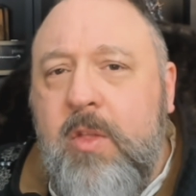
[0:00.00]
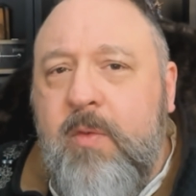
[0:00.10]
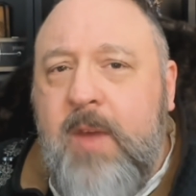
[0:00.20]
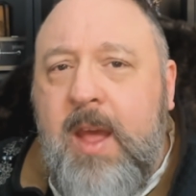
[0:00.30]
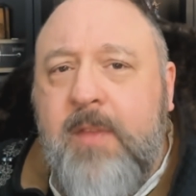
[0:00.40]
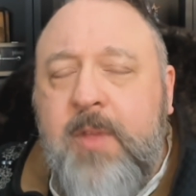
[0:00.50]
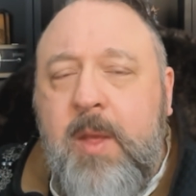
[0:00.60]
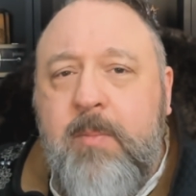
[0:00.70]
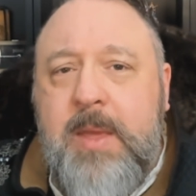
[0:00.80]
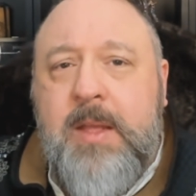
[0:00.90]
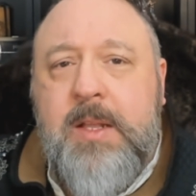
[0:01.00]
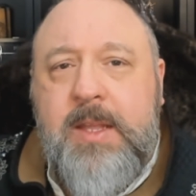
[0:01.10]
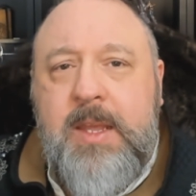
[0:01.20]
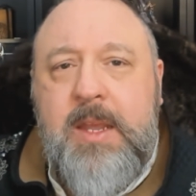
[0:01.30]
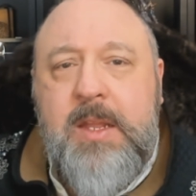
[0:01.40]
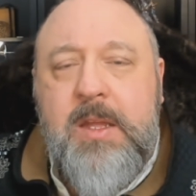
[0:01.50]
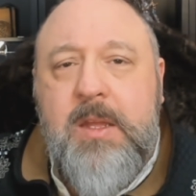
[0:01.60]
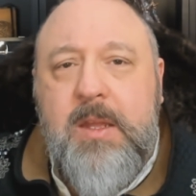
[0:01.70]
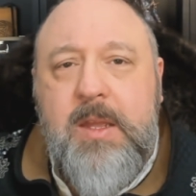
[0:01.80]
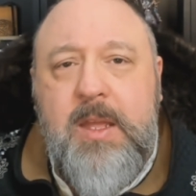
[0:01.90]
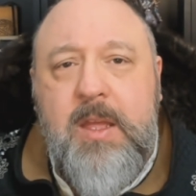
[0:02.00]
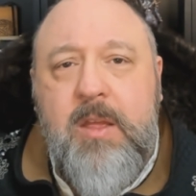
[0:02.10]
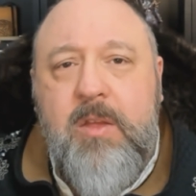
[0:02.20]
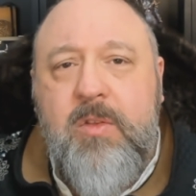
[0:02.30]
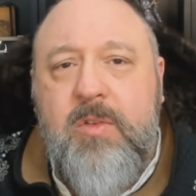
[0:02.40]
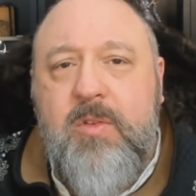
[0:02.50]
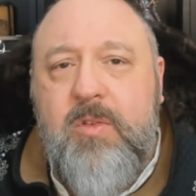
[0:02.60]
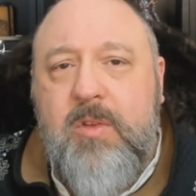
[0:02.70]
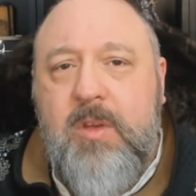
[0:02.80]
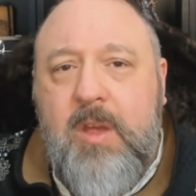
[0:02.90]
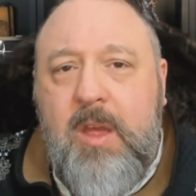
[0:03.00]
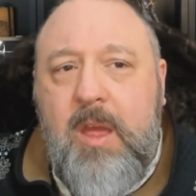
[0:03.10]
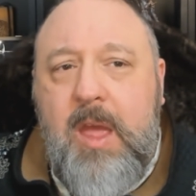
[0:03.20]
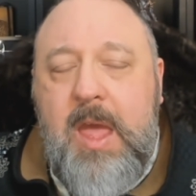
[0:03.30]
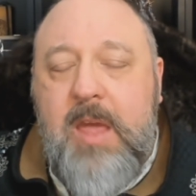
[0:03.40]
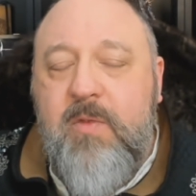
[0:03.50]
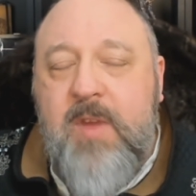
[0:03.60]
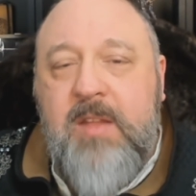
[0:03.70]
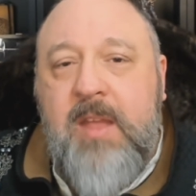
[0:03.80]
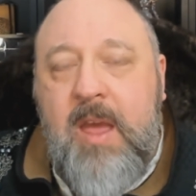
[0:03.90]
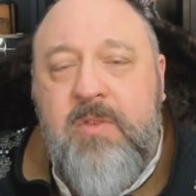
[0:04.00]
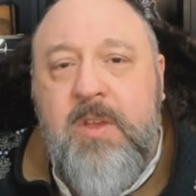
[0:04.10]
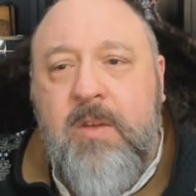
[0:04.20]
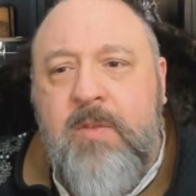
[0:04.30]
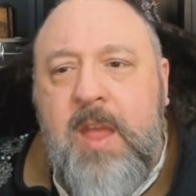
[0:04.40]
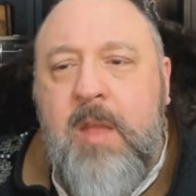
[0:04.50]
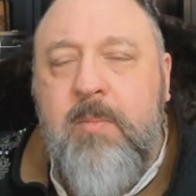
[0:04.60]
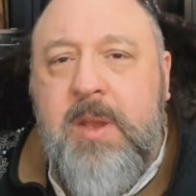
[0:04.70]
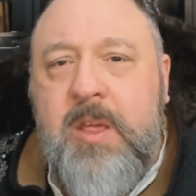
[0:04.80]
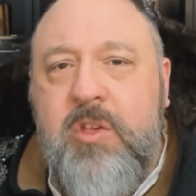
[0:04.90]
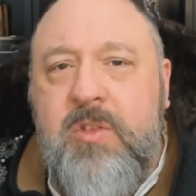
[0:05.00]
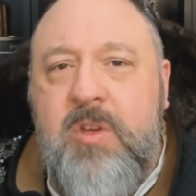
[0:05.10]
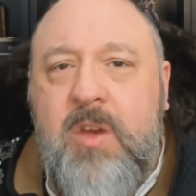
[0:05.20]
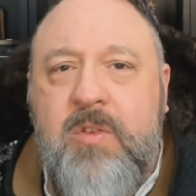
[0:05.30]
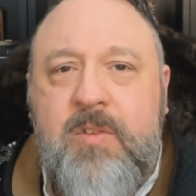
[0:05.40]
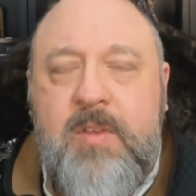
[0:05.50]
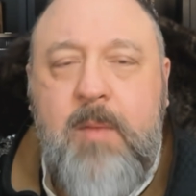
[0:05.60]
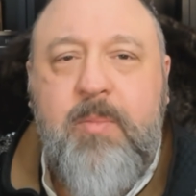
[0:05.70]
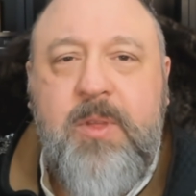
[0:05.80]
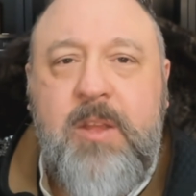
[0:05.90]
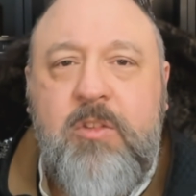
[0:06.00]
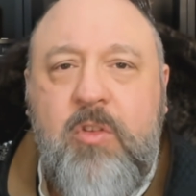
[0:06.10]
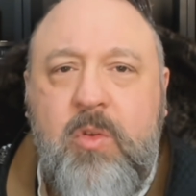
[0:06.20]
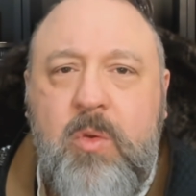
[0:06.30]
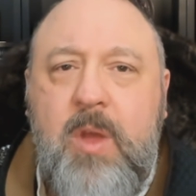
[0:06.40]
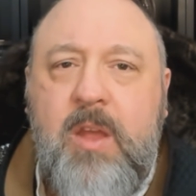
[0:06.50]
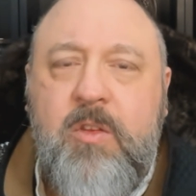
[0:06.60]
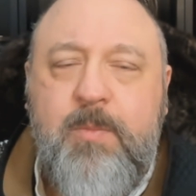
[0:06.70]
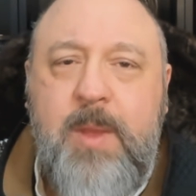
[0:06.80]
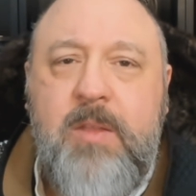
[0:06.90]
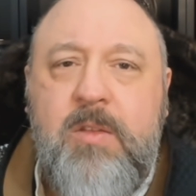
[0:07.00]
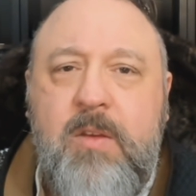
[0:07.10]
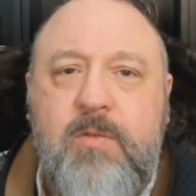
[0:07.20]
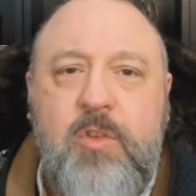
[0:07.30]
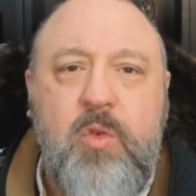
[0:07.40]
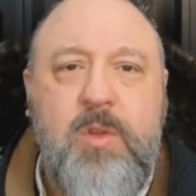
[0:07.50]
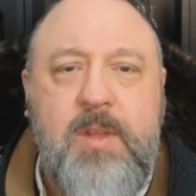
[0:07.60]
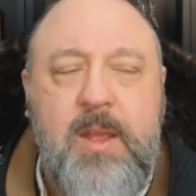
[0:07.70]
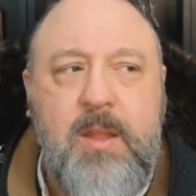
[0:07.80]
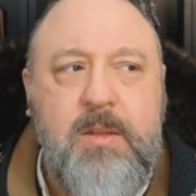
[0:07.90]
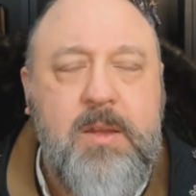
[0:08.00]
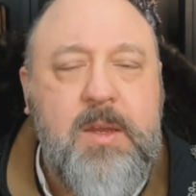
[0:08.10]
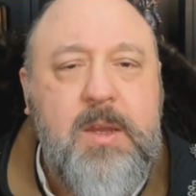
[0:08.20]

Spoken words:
the fact that Bicolline is a fantastic event, but it's just simply too expensive to attend.